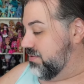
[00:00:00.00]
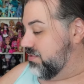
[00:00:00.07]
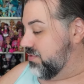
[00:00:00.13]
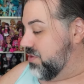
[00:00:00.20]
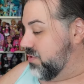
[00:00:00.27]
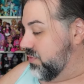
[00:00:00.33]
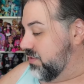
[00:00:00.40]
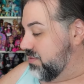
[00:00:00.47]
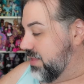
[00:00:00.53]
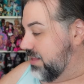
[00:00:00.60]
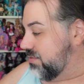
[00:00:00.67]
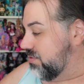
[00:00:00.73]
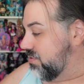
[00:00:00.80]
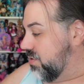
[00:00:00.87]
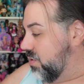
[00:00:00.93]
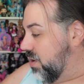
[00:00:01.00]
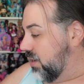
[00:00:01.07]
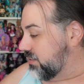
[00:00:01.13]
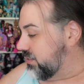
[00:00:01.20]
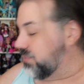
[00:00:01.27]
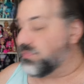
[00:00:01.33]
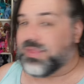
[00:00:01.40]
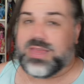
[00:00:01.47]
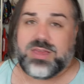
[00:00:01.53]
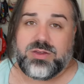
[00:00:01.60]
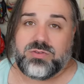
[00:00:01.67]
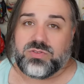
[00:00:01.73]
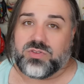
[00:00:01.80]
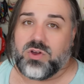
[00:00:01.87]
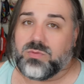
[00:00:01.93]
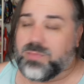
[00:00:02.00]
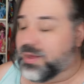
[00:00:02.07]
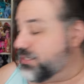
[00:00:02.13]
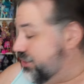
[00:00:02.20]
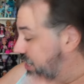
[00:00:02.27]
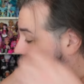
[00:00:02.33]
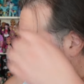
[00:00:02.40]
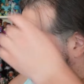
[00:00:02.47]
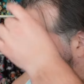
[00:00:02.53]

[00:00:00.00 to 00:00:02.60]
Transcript: So th that's so awesome. Thank you so much.